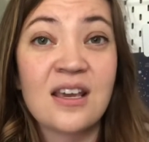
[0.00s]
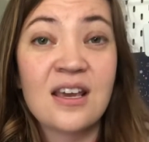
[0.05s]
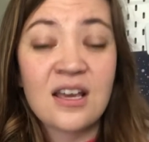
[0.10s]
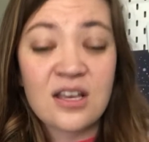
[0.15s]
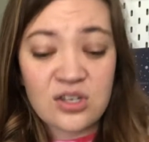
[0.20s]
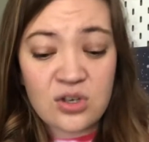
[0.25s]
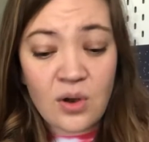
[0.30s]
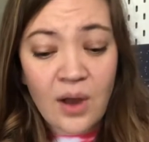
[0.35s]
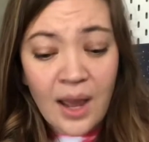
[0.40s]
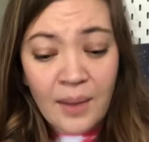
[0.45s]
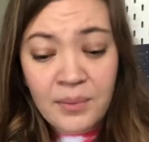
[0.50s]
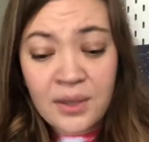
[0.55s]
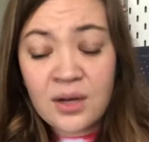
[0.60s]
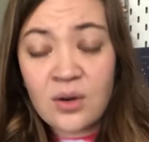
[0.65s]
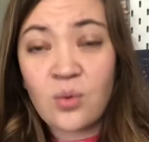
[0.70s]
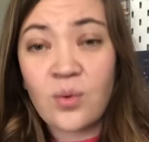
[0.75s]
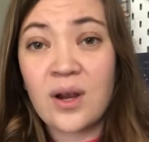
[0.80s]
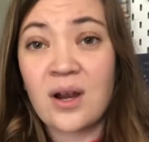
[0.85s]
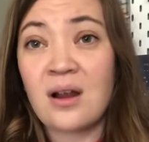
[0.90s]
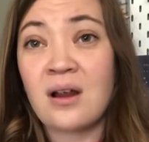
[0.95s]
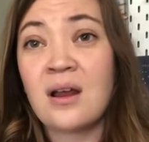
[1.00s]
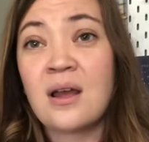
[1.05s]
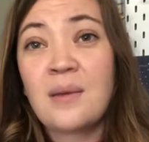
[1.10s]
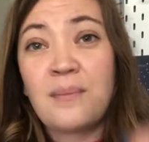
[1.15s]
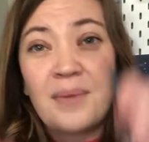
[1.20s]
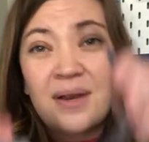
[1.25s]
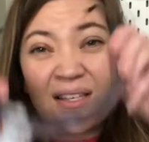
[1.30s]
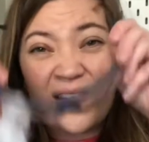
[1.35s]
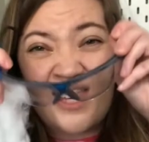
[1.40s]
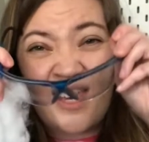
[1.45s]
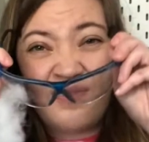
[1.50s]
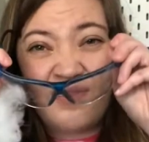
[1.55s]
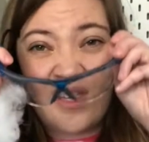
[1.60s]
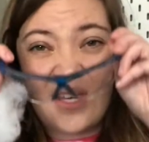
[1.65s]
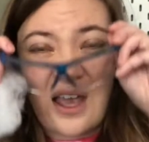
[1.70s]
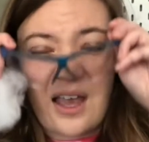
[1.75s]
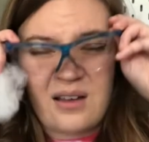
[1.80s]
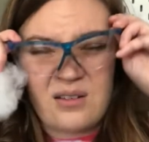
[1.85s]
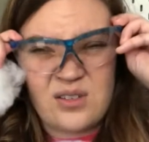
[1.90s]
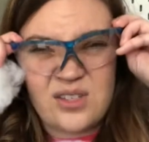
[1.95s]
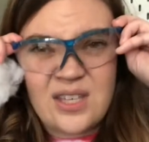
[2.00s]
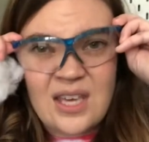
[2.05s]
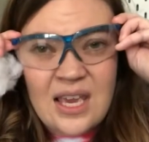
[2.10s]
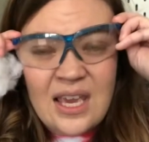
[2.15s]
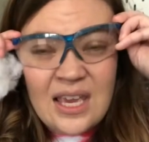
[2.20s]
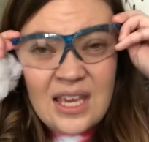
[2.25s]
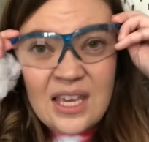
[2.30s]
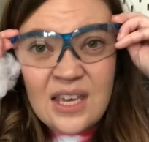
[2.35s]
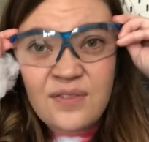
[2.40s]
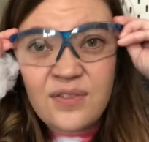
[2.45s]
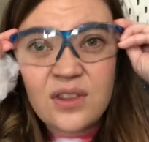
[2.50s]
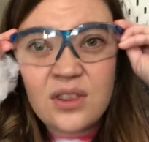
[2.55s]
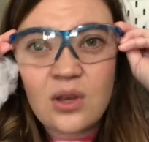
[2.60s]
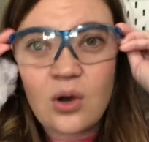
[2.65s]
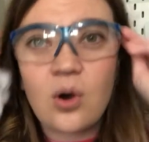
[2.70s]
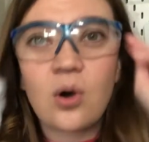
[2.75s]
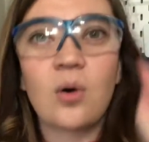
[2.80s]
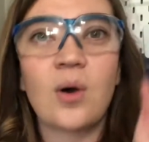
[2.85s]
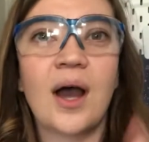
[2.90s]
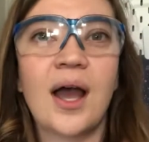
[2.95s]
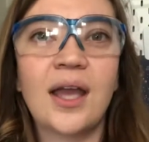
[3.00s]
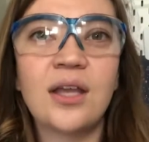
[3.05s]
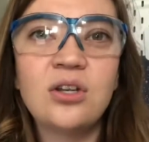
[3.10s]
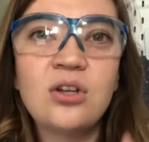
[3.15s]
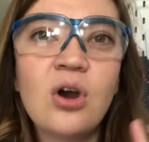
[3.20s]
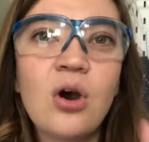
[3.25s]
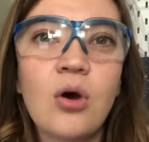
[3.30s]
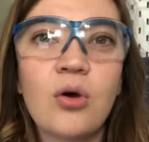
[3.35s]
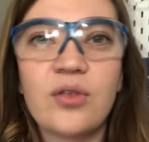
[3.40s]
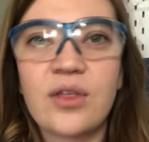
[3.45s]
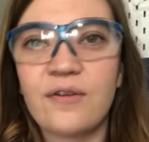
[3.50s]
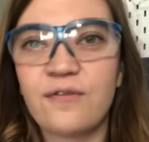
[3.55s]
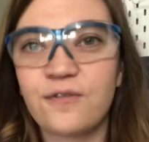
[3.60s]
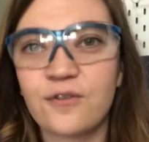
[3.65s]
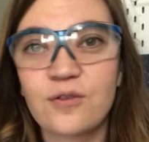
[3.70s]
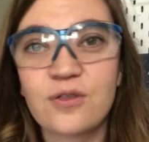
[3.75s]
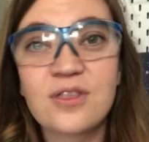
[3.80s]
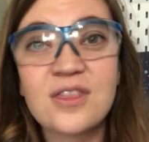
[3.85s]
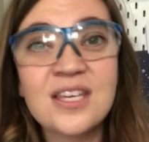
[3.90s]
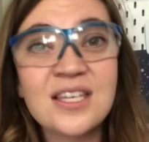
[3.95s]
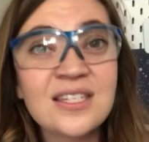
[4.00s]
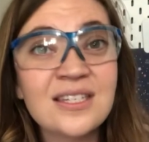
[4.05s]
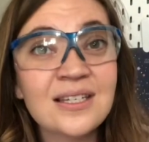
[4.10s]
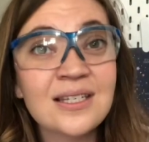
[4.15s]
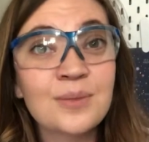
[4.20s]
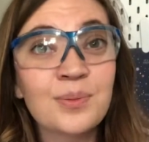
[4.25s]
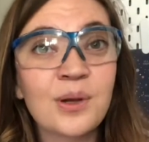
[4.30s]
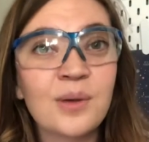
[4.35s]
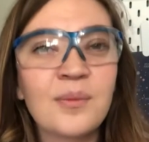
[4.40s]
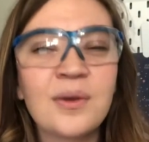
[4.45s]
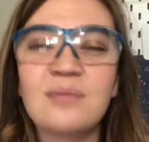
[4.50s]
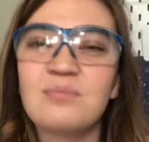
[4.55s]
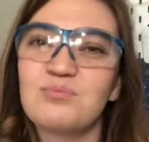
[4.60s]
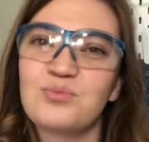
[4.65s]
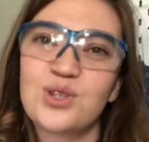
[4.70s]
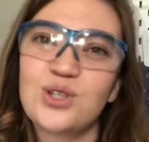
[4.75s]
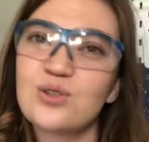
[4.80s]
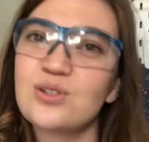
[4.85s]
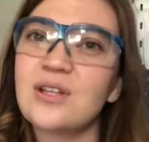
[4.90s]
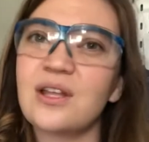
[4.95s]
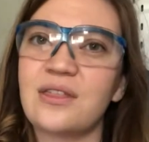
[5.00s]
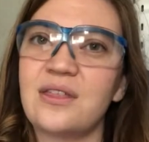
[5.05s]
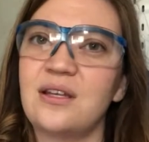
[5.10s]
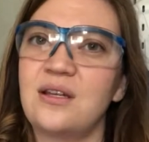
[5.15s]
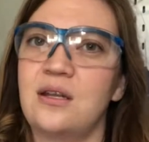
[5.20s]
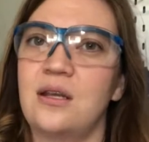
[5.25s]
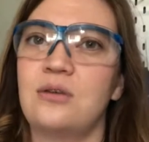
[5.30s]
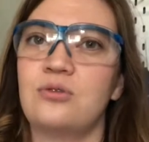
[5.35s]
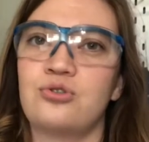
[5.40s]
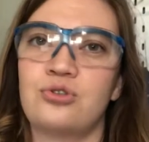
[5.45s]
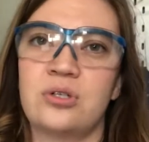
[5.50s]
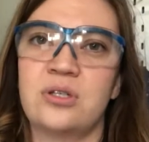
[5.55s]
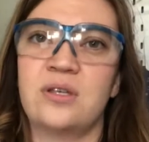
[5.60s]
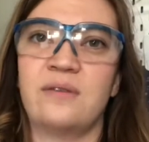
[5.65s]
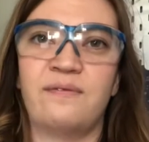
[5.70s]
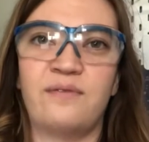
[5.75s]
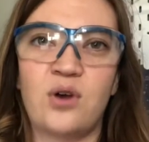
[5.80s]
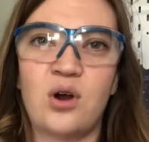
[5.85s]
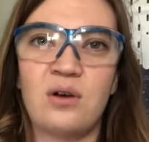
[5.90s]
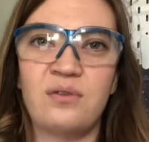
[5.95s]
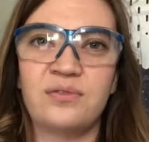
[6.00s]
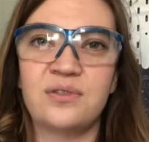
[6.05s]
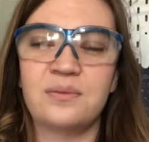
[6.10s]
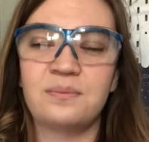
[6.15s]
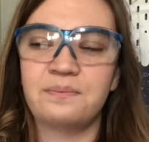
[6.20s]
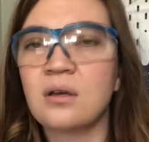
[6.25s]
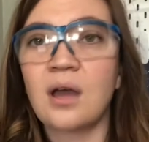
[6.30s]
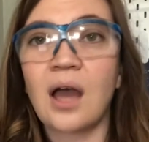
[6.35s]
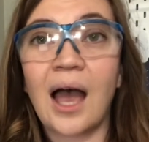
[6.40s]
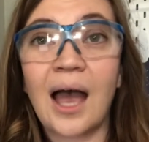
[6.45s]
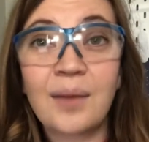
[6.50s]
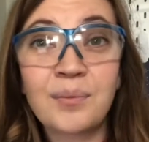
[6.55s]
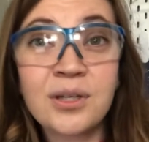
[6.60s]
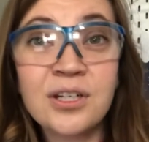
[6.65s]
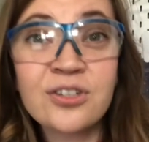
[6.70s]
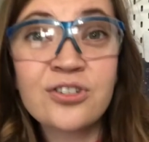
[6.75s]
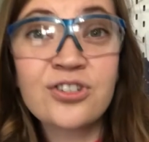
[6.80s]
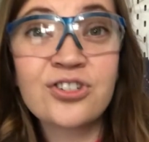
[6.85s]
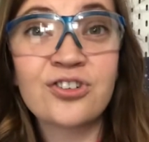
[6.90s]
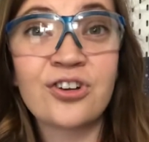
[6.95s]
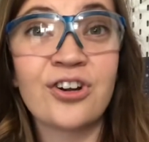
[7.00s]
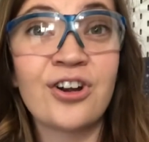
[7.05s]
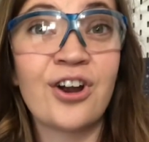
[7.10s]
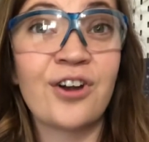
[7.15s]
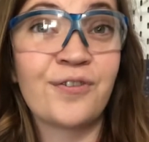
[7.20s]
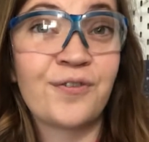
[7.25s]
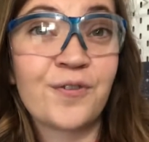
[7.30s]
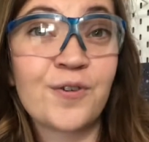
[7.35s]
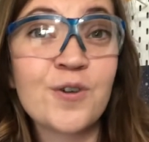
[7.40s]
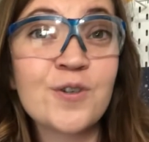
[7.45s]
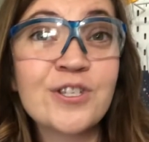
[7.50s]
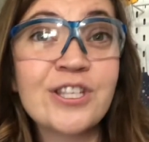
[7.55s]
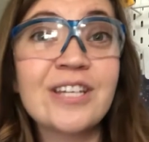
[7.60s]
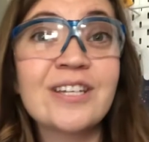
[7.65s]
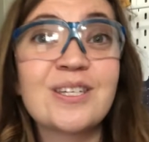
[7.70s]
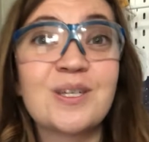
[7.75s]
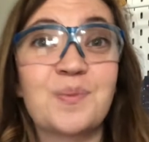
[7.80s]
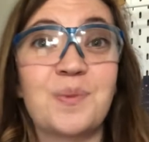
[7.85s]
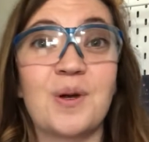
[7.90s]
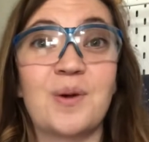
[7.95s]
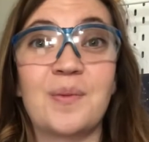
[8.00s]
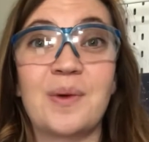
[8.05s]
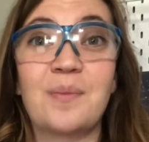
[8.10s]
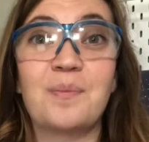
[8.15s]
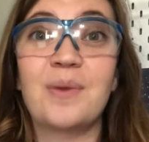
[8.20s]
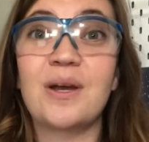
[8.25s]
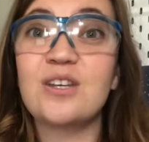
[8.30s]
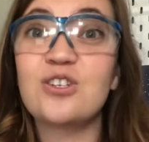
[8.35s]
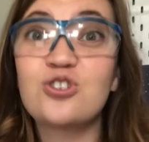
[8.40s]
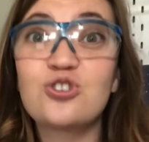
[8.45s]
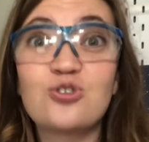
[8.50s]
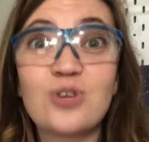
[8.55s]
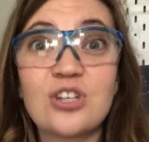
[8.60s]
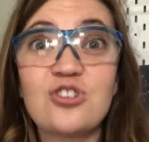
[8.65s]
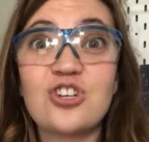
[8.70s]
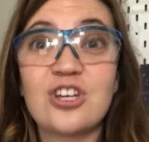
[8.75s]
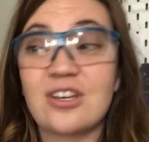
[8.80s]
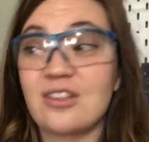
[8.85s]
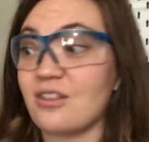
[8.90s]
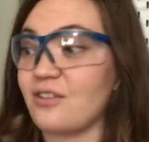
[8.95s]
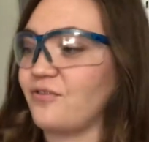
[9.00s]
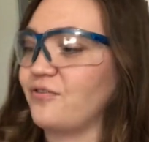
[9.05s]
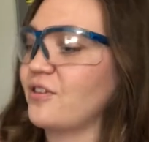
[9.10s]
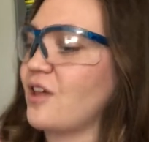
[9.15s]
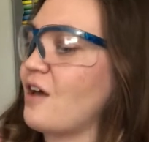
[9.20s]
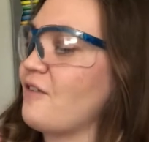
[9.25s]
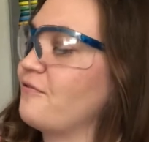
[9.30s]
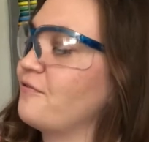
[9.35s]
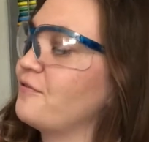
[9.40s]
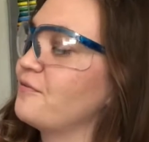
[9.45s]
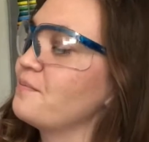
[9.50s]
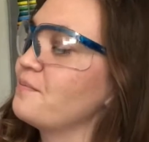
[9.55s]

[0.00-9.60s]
So I'm going to wear my safety goggles, even though I know that for this experiment, there's nothing dangerous involved. I'm going to start our first experiment by stretching the fluff.